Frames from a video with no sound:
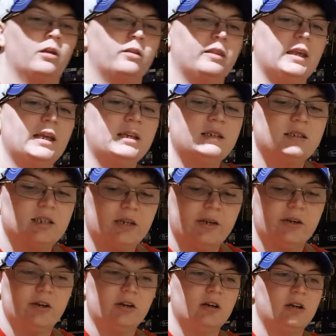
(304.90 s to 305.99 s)
this
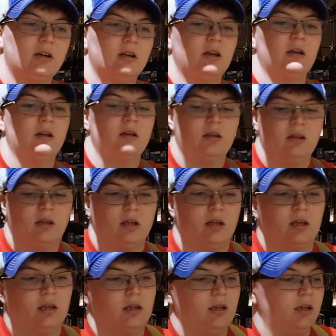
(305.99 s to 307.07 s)
here
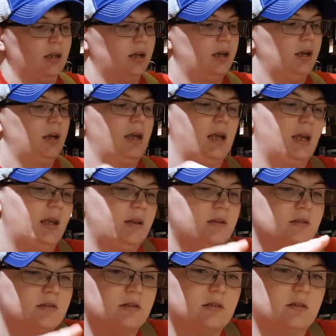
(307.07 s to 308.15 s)

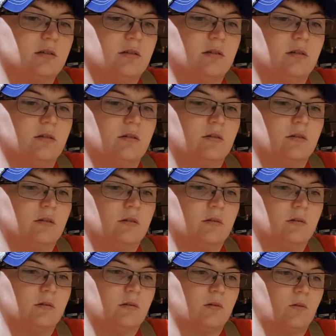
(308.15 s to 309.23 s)
is
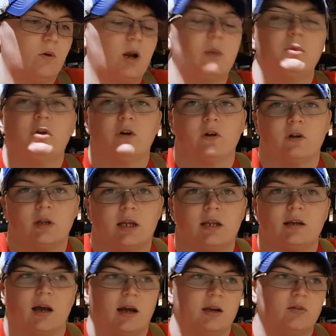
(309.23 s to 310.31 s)
what I'm currently
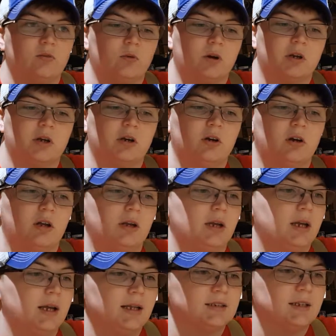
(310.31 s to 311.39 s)
kind of working on.
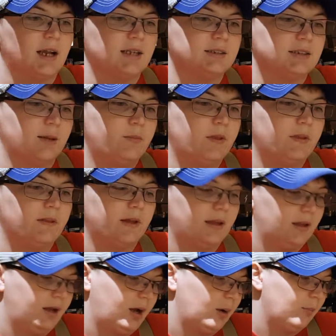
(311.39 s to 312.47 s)
It's not something
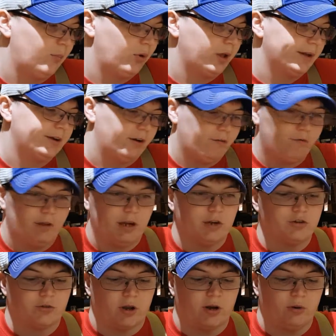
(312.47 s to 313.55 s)
that I'm probably going to
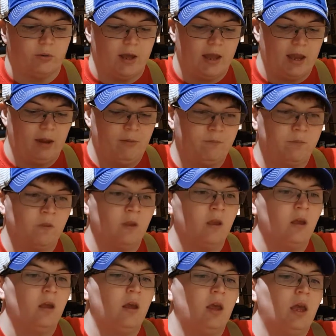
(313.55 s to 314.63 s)
finish right away,
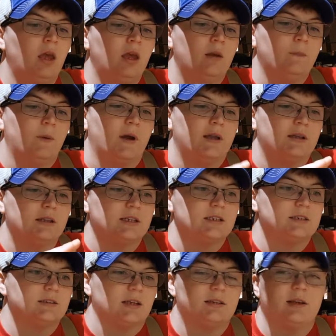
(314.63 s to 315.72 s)
but
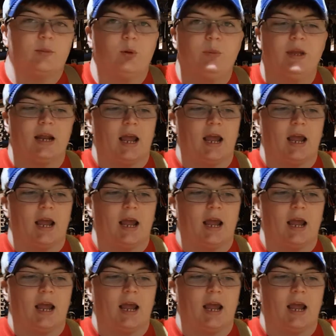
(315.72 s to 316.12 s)
this is a double bit